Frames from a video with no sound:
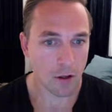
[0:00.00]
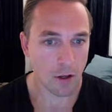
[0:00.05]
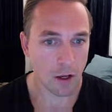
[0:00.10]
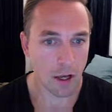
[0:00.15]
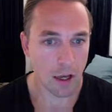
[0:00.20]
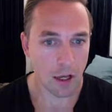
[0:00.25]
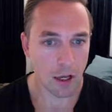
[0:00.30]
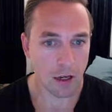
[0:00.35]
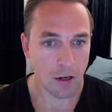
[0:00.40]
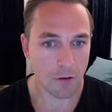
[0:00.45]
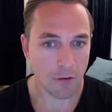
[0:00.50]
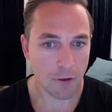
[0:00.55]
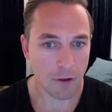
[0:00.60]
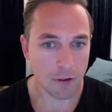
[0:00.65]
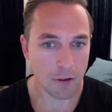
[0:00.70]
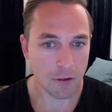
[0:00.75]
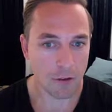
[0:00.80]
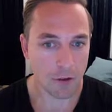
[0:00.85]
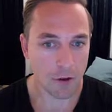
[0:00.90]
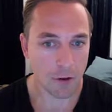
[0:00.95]
And if
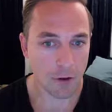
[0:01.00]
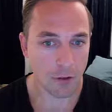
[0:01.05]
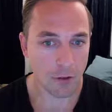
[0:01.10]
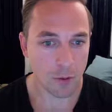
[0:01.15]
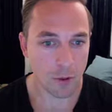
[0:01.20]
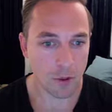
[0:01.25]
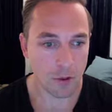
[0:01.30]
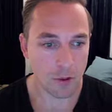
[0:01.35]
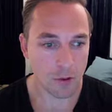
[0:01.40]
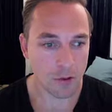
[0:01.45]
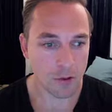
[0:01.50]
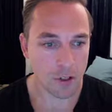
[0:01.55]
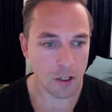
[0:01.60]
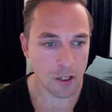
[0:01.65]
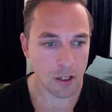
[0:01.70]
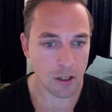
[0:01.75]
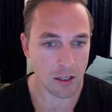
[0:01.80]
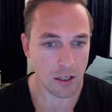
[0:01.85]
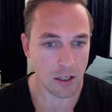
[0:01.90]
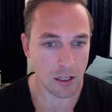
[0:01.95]
things go, we should
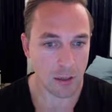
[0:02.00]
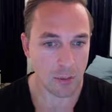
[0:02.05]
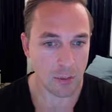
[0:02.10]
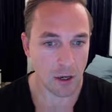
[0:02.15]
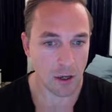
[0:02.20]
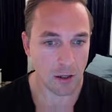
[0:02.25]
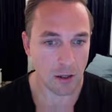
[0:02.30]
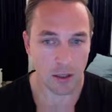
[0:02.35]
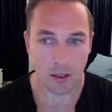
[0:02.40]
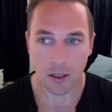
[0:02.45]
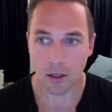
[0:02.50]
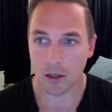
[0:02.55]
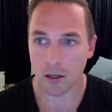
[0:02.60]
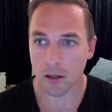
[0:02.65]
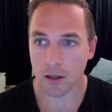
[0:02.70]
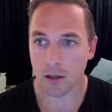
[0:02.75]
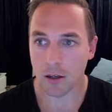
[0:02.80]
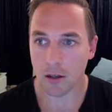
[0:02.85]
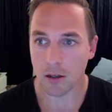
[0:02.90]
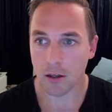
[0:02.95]
see the email in
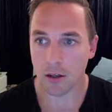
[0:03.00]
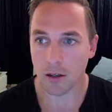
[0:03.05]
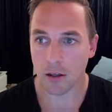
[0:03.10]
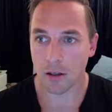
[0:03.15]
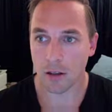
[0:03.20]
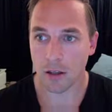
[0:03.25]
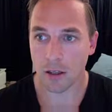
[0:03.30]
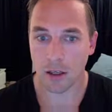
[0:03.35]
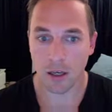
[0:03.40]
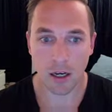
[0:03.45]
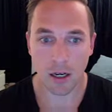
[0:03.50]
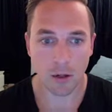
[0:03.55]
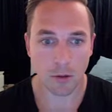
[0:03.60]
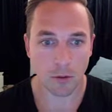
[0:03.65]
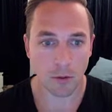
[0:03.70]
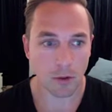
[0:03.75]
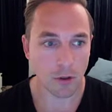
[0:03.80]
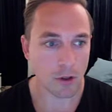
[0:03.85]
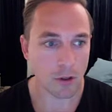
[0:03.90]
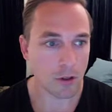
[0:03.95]
the
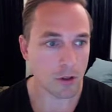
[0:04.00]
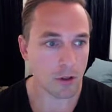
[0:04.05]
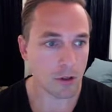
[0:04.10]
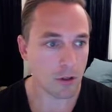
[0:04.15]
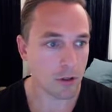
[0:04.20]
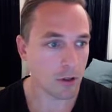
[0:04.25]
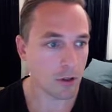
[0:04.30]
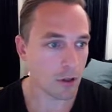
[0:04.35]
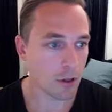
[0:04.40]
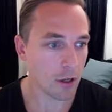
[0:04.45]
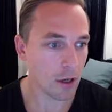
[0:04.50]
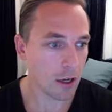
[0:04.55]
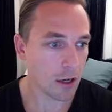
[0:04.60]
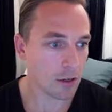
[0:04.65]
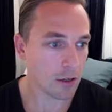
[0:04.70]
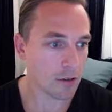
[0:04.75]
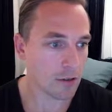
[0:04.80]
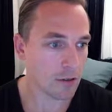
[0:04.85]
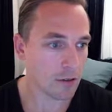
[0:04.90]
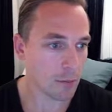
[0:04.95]
Outlook.
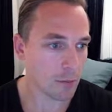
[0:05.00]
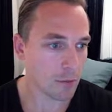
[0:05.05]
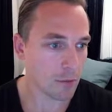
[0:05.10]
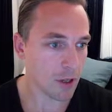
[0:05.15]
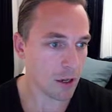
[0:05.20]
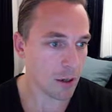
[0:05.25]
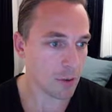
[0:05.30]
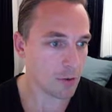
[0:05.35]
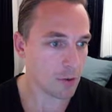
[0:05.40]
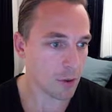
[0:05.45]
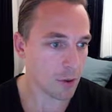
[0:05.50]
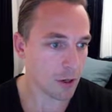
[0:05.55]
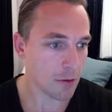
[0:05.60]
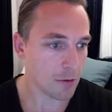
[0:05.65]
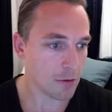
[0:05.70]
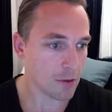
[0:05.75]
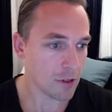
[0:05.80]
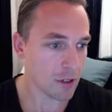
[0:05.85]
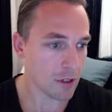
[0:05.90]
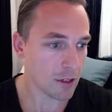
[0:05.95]
And sometimes what I've
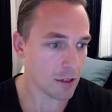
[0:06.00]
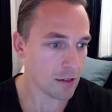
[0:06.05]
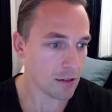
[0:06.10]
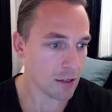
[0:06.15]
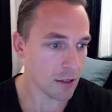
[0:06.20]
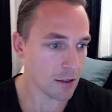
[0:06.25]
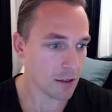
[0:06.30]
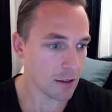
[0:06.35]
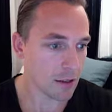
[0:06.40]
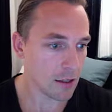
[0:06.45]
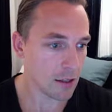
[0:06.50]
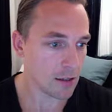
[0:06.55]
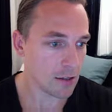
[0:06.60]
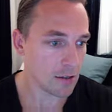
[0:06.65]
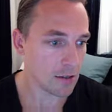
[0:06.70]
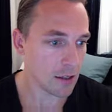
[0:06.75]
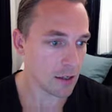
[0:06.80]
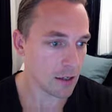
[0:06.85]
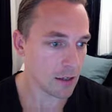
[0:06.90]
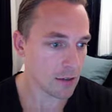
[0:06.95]
seen is that these
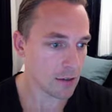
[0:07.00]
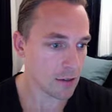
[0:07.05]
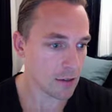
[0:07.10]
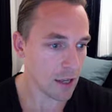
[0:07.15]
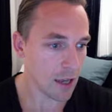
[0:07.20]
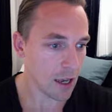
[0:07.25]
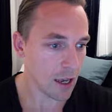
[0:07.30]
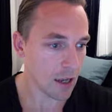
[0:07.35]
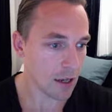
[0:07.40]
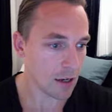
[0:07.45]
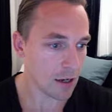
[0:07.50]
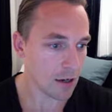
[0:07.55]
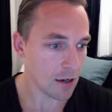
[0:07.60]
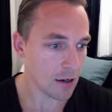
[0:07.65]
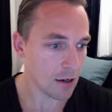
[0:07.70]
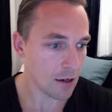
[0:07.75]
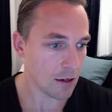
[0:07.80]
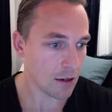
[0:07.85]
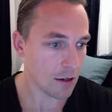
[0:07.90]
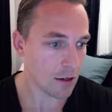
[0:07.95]
things can
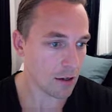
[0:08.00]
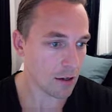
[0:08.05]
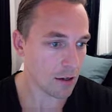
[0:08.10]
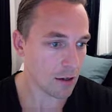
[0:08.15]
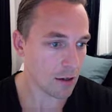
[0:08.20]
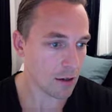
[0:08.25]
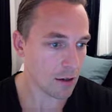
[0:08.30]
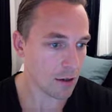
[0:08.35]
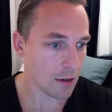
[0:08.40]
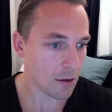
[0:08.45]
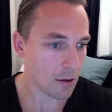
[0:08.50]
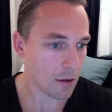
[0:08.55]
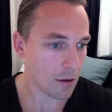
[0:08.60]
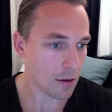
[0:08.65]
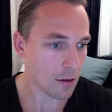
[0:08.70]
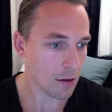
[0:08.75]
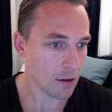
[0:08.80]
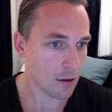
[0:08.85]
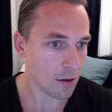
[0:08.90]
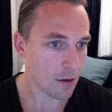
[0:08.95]

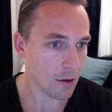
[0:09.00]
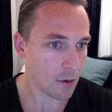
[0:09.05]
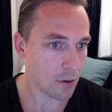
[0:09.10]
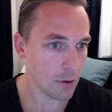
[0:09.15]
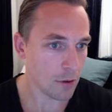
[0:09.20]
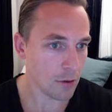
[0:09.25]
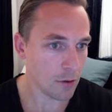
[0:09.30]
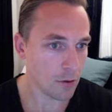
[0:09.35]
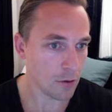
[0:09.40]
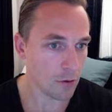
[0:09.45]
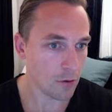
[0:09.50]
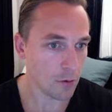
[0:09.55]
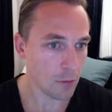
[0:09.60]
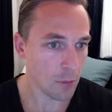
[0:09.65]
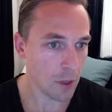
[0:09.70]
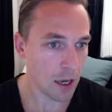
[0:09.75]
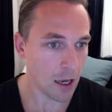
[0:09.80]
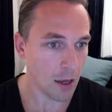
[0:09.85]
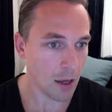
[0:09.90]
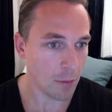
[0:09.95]
go into
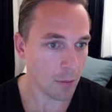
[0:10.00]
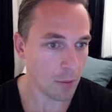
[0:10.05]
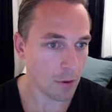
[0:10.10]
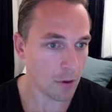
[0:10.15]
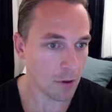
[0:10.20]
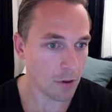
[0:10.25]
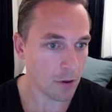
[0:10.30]
spam.